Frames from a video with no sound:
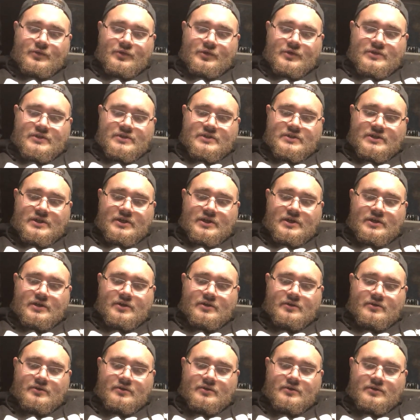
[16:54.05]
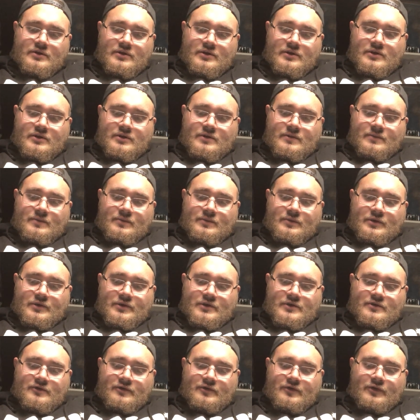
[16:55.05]
plus 10,
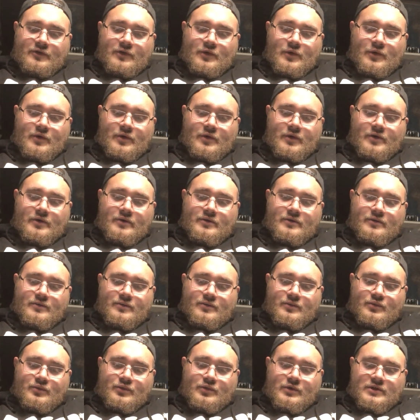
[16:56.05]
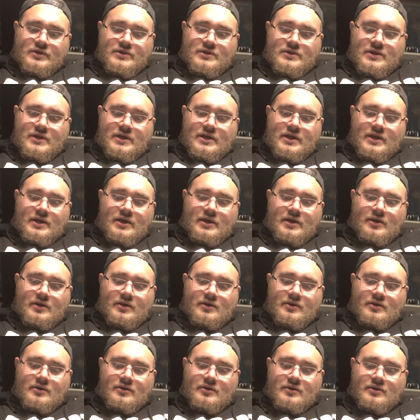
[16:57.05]
plus 4, plus
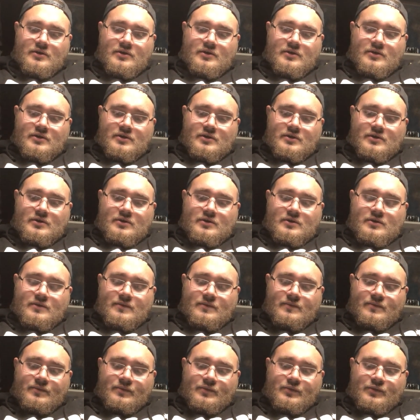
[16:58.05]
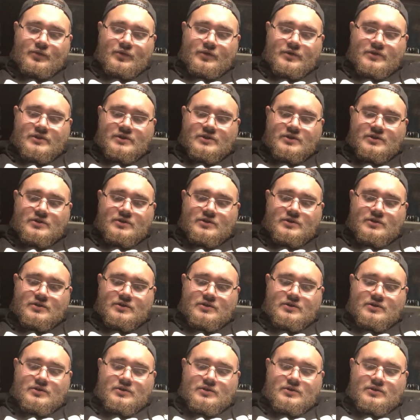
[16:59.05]
9, plus
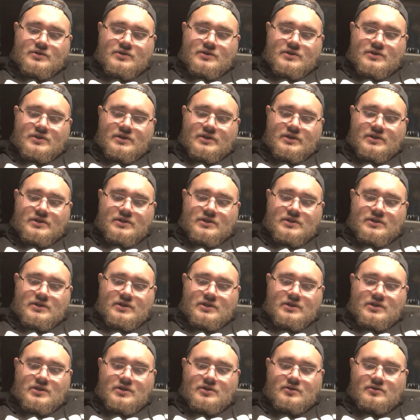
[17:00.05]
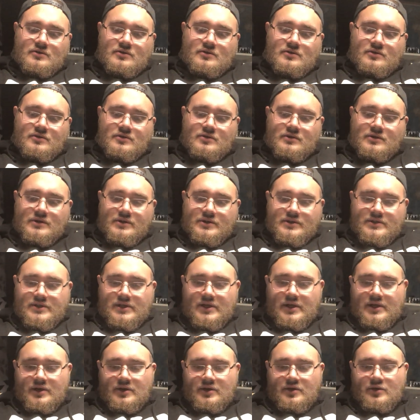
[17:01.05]
16, because
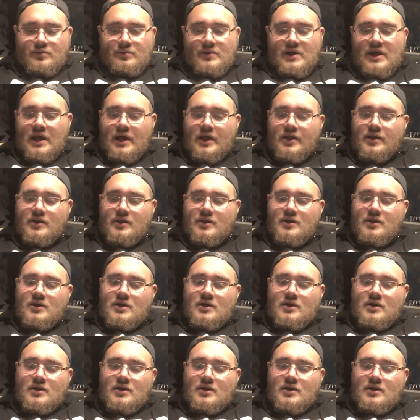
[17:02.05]
I can do math.